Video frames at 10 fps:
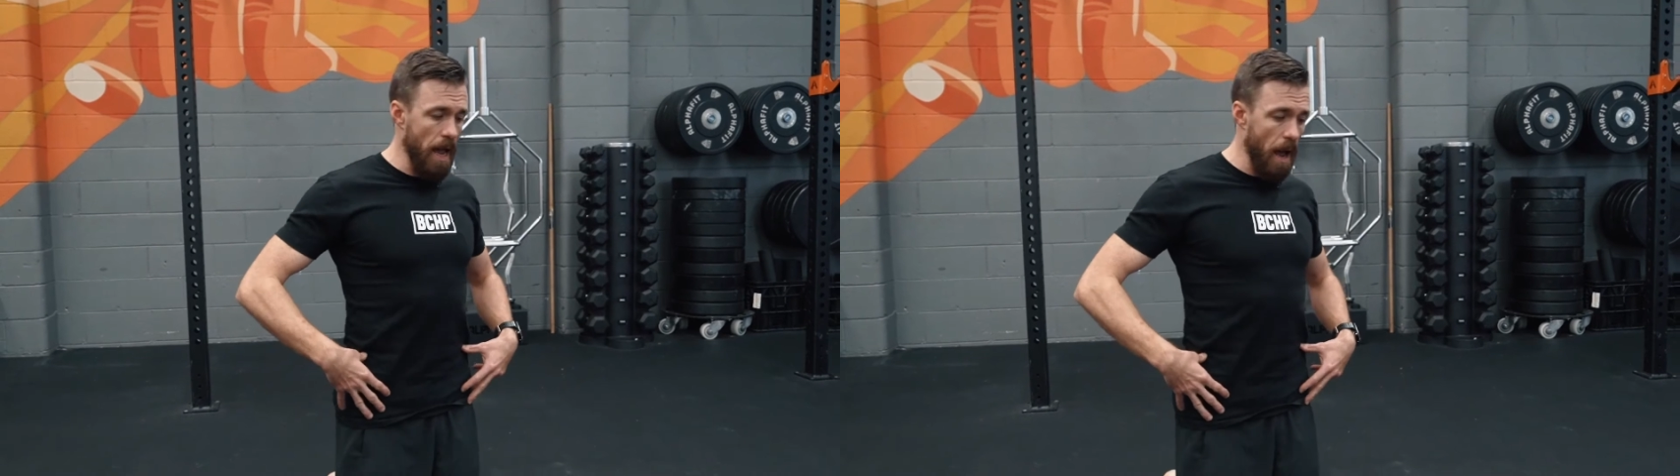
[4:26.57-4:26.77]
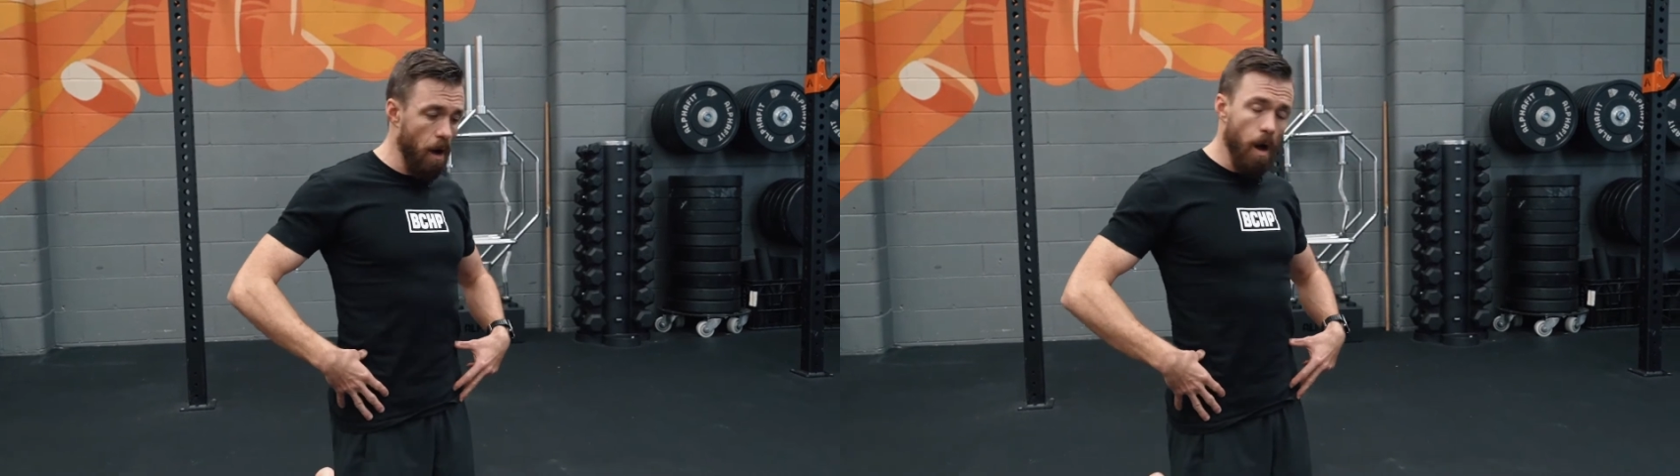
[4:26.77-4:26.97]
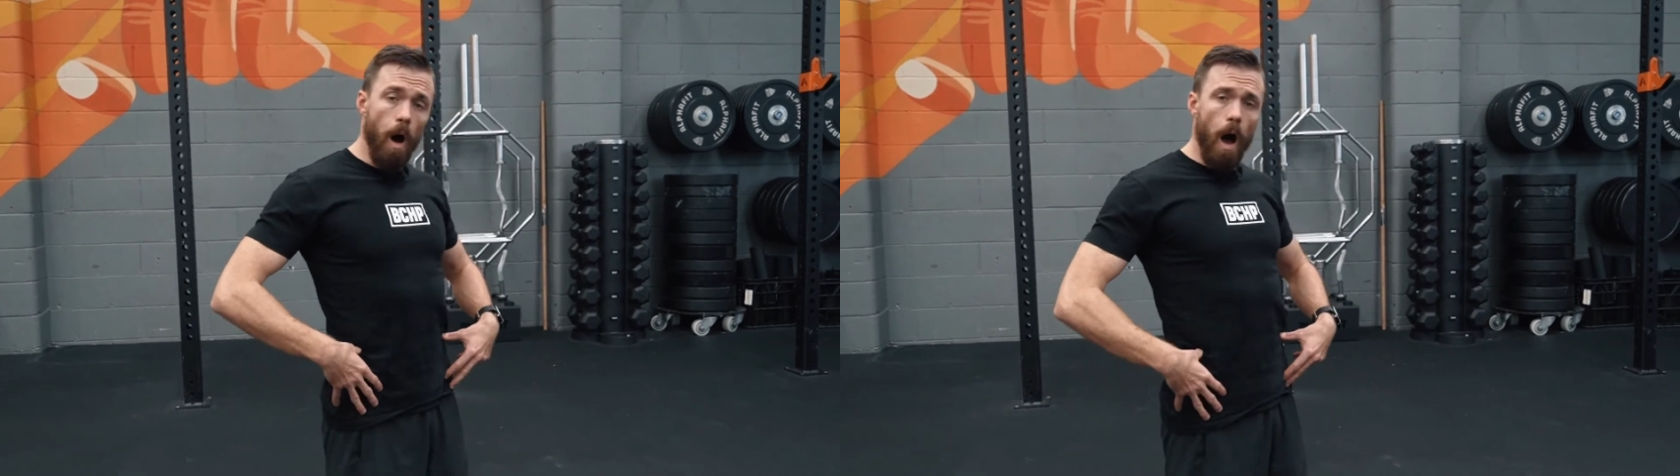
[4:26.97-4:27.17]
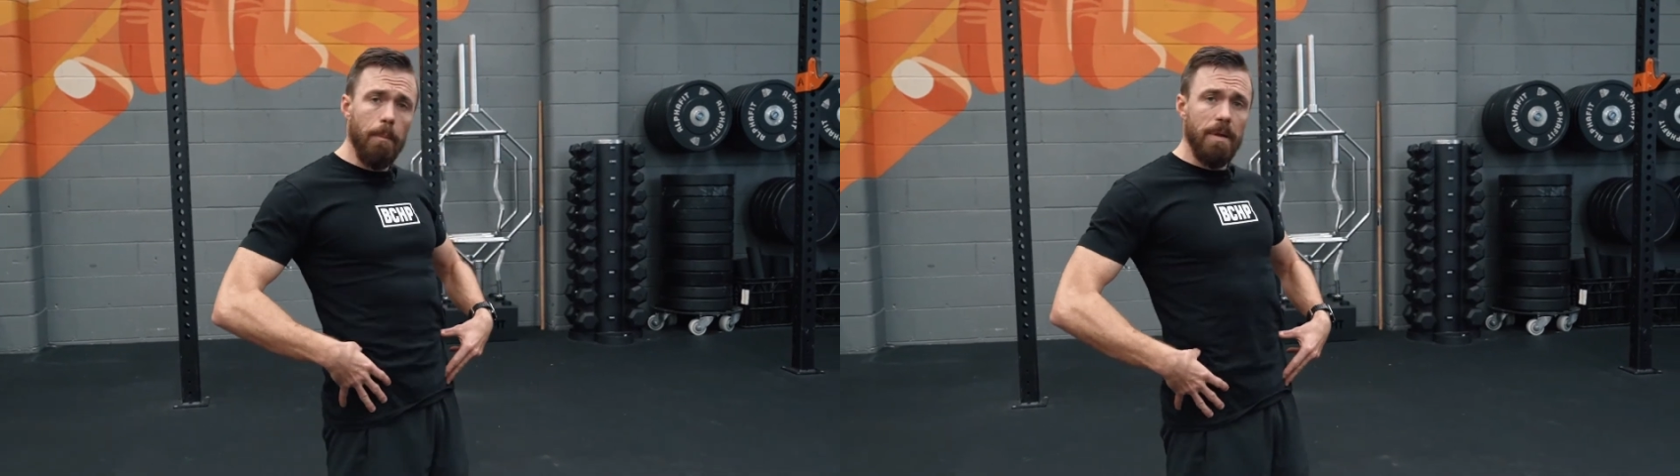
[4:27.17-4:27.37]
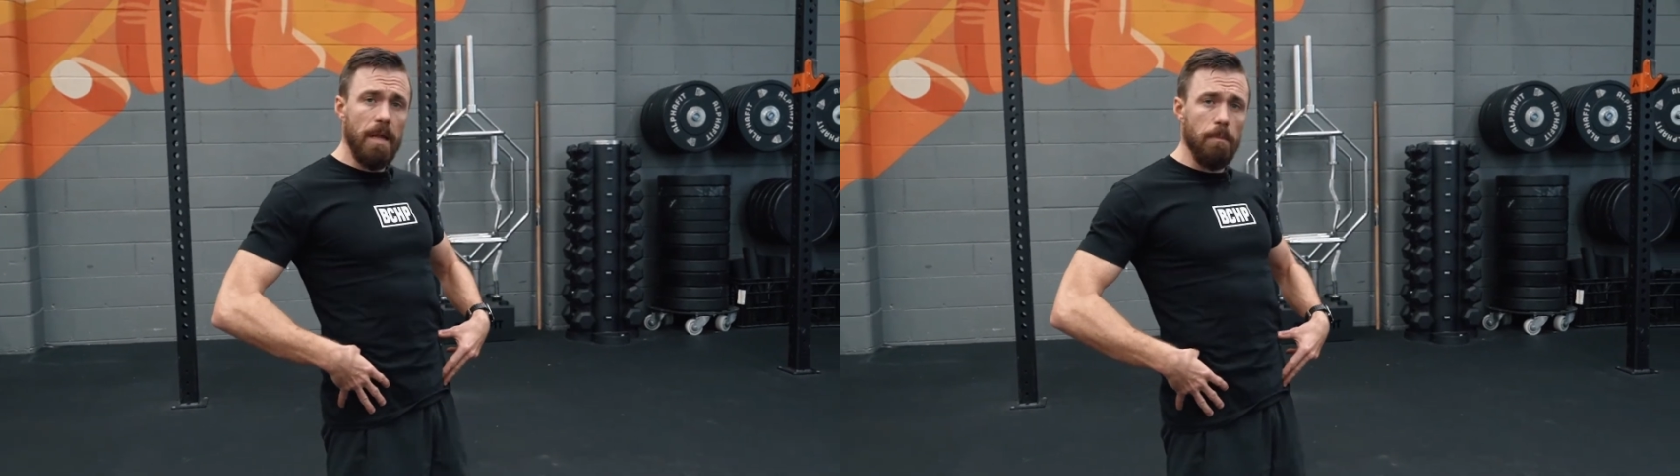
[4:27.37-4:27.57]
Now,
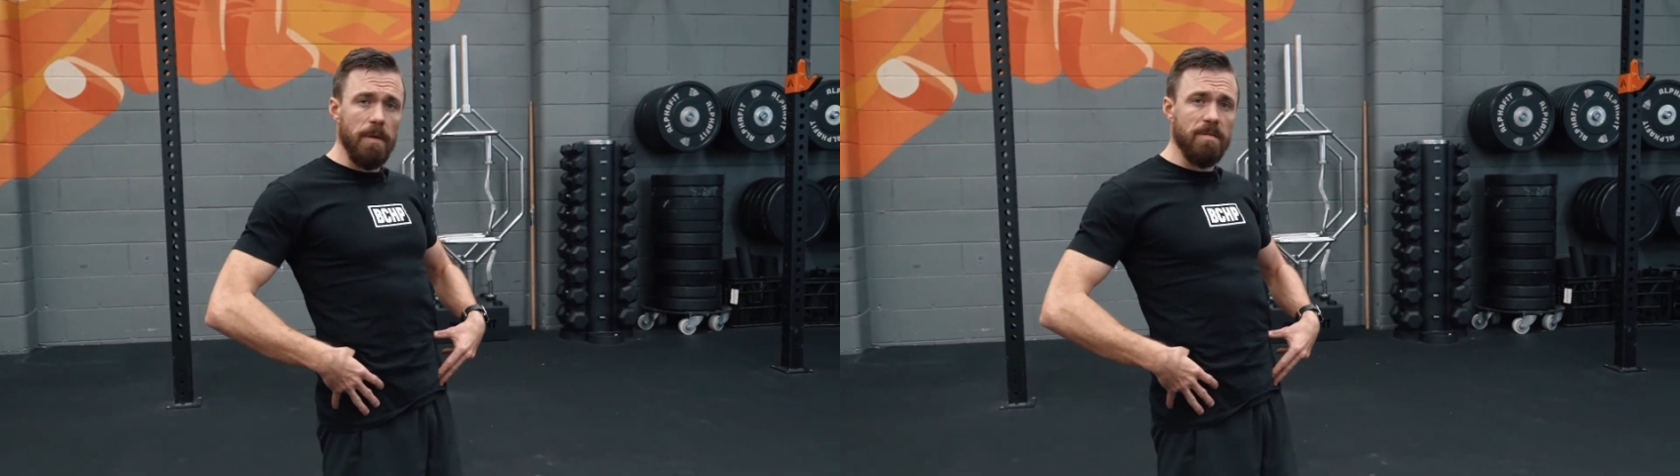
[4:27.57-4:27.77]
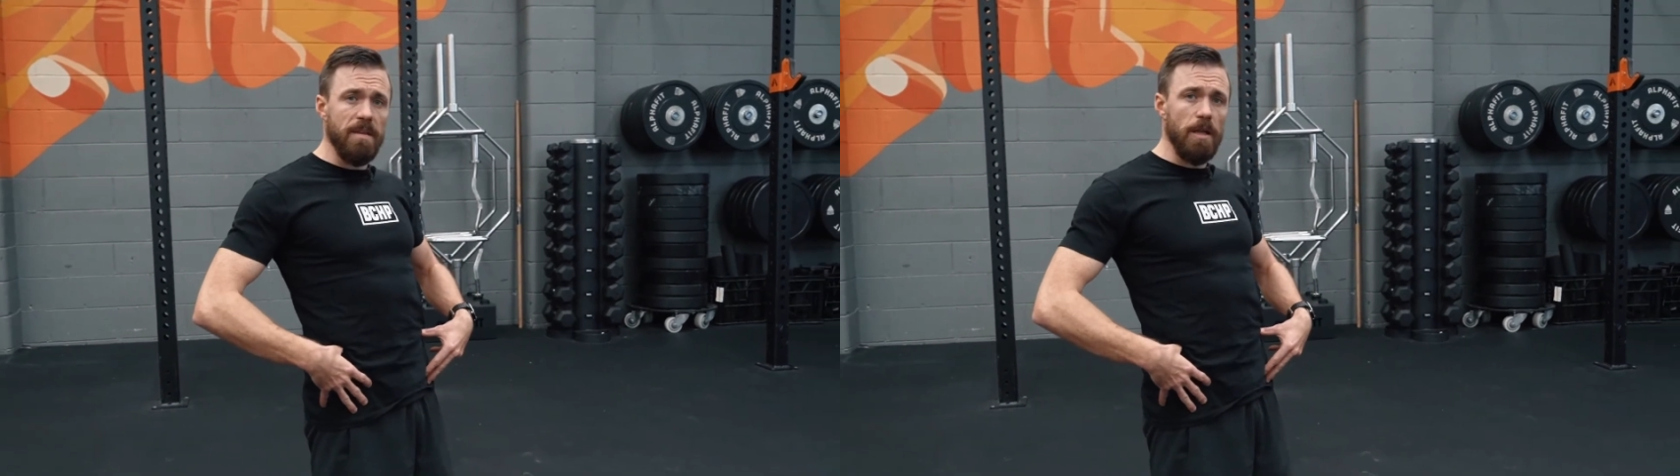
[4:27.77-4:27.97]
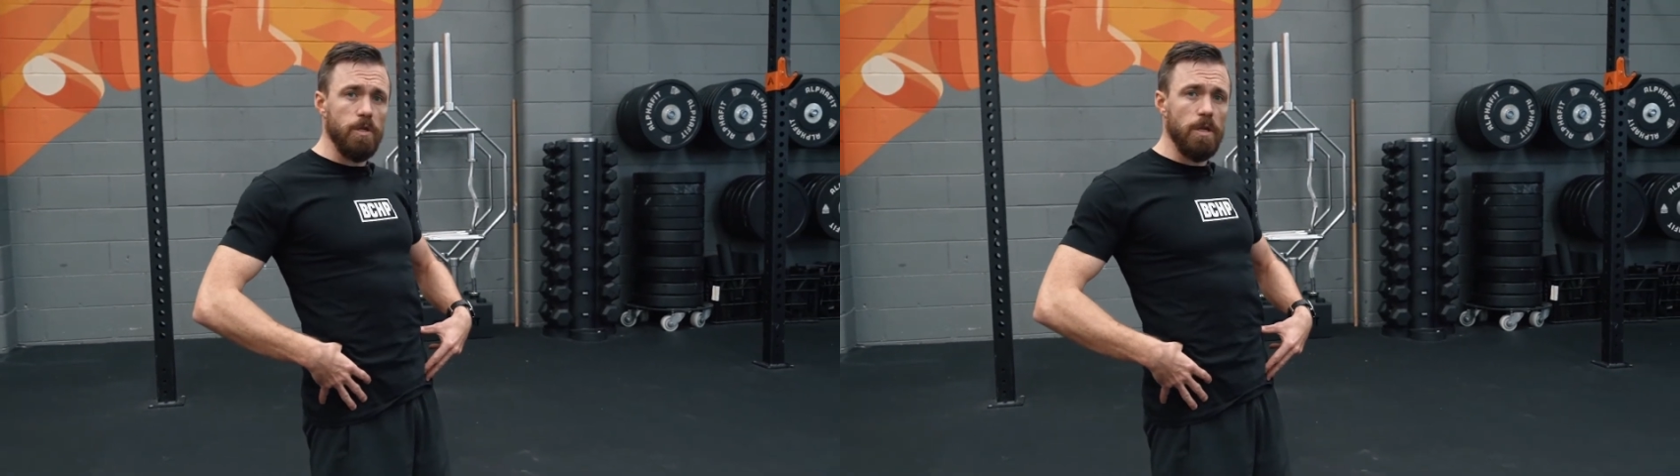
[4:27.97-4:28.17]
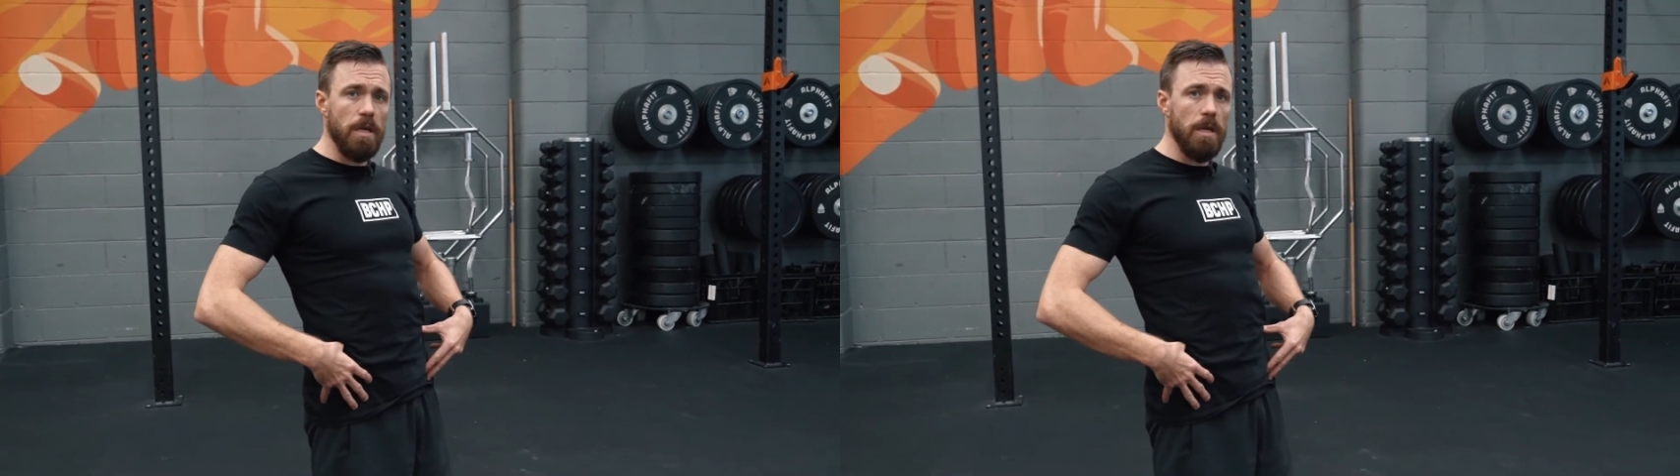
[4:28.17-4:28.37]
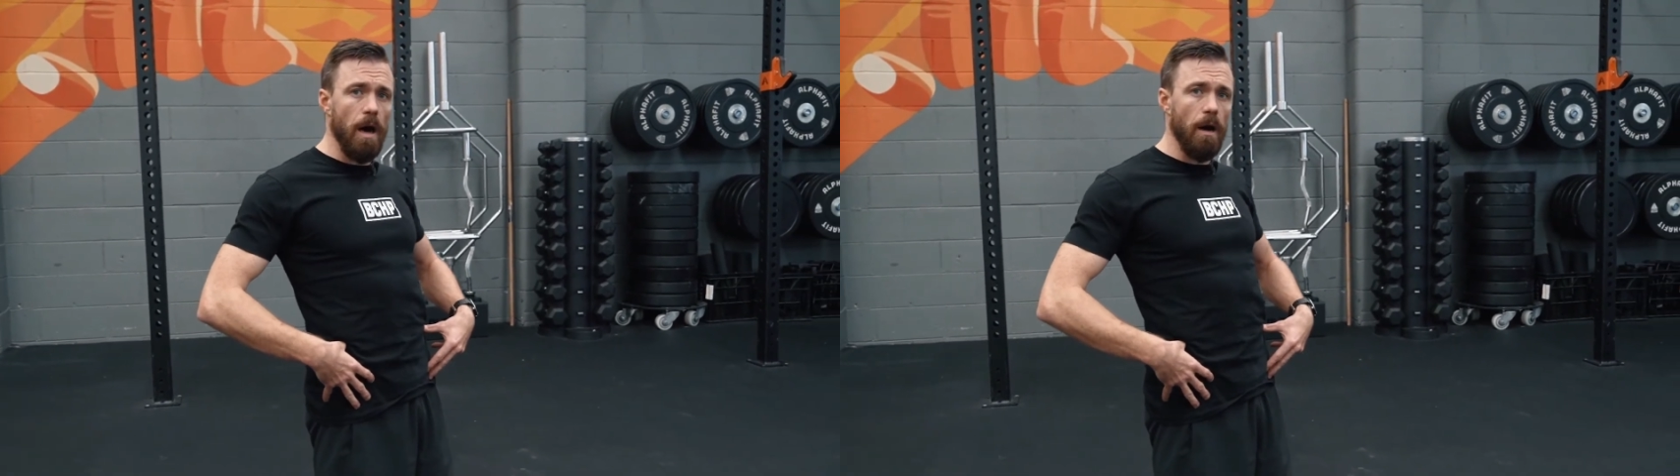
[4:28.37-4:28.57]
I'm in hip extension
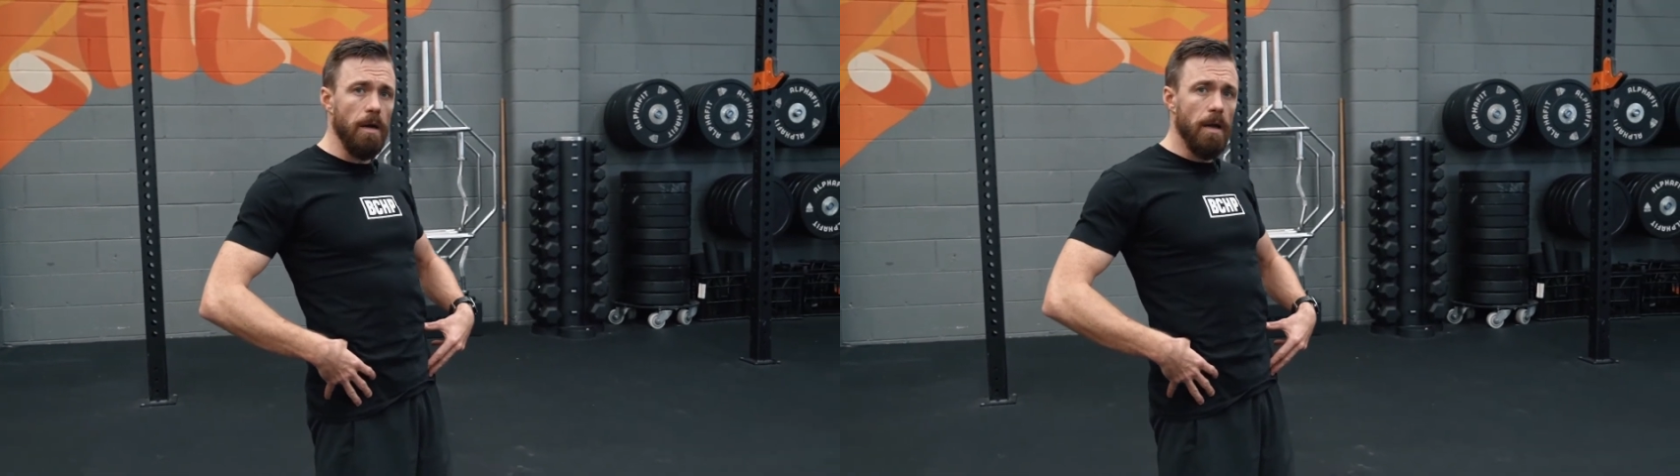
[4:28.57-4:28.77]
here.